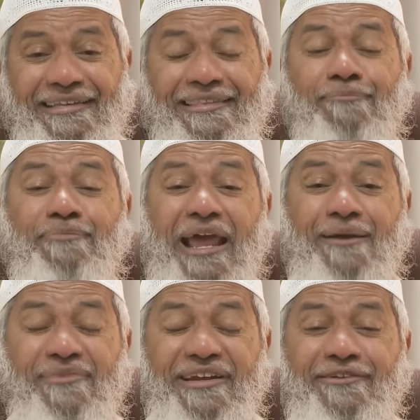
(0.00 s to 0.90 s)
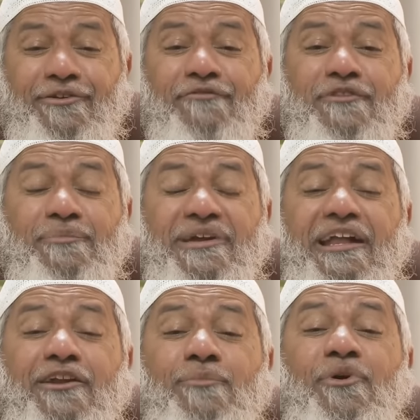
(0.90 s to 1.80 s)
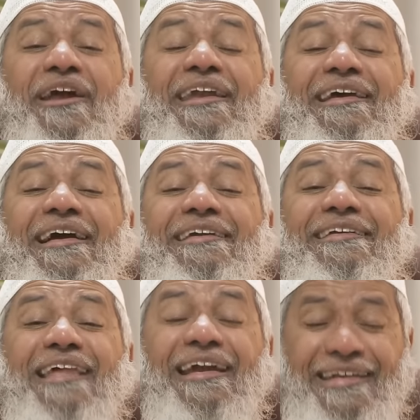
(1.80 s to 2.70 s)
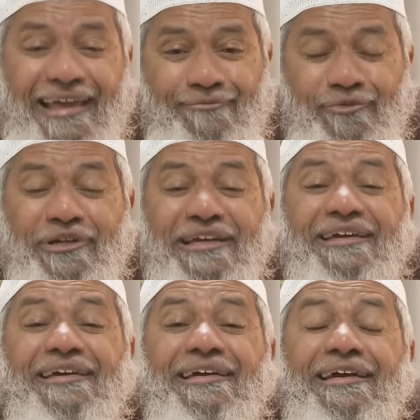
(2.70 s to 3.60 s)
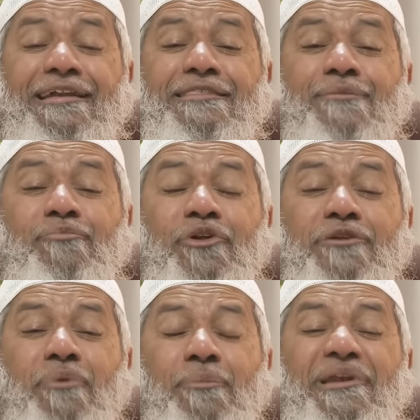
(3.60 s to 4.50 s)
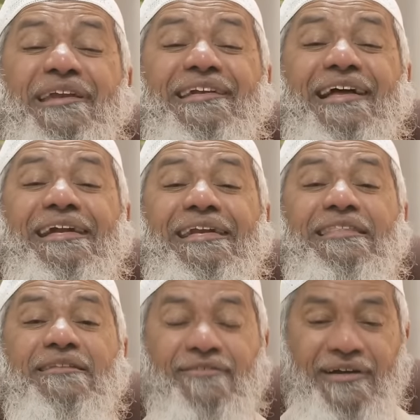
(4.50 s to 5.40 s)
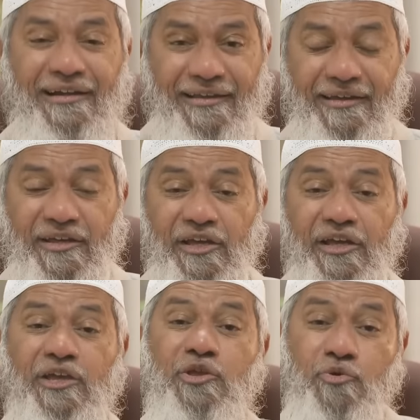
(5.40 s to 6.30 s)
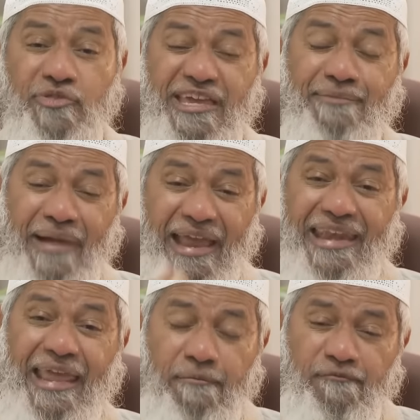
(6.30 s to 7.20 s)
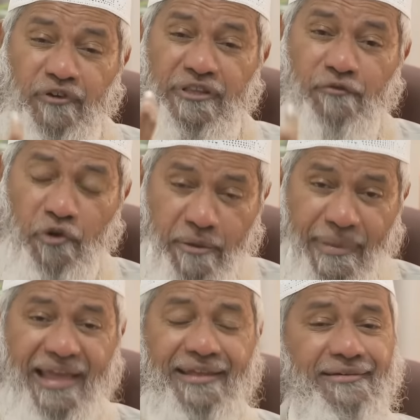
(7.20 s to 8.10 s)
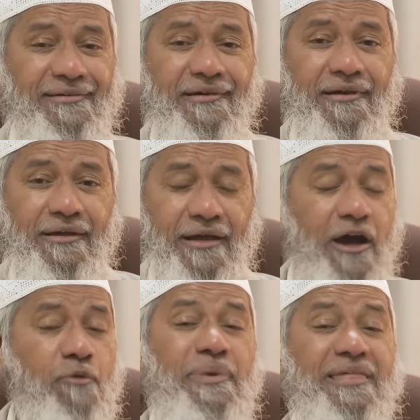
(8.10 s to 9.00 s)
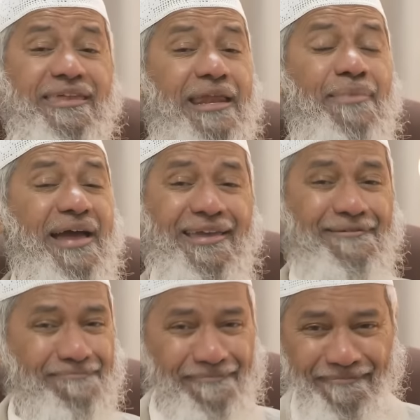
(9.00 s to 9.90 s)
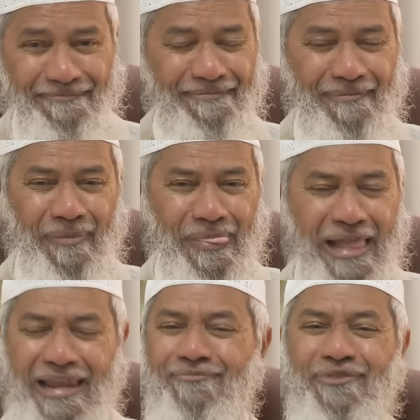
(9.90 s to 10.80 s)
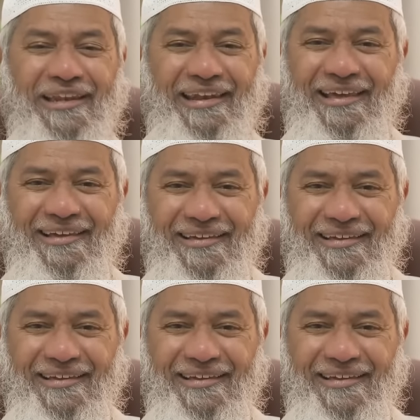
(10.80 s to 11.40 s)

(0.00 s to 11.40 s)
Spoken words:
The Prime Minister of the biggest democratic country that time, today it is the most populated country in the world, using my name for the vote bank. How blessed am I? Alhamdulillah.